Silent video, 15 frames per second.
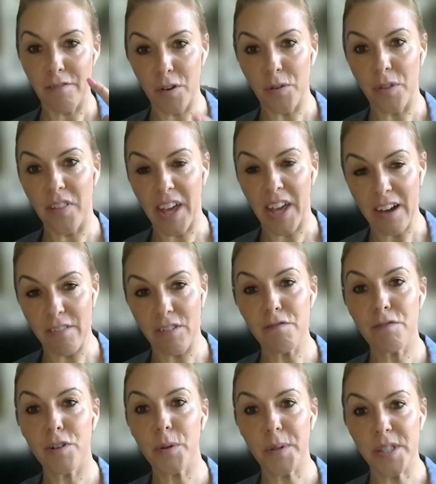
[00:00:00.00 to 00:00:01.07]
feel that they have
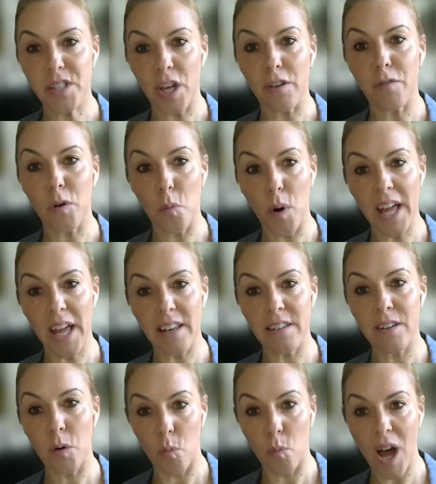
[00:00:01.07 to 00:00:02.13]
influence over
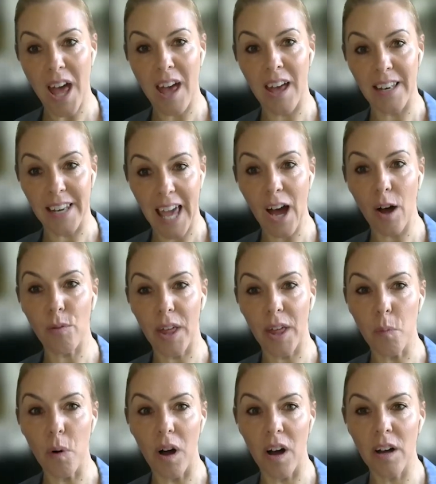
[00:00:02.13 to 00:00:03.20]
when, where, and how
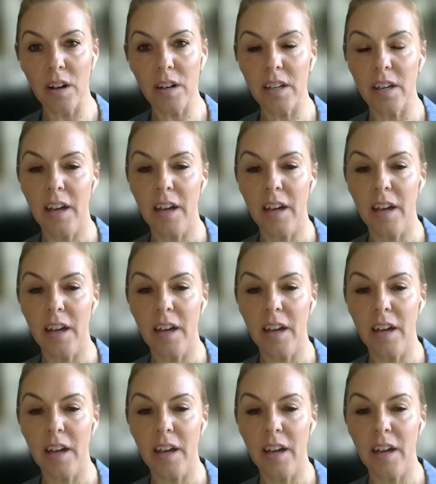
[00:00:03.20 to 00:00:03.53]
they work.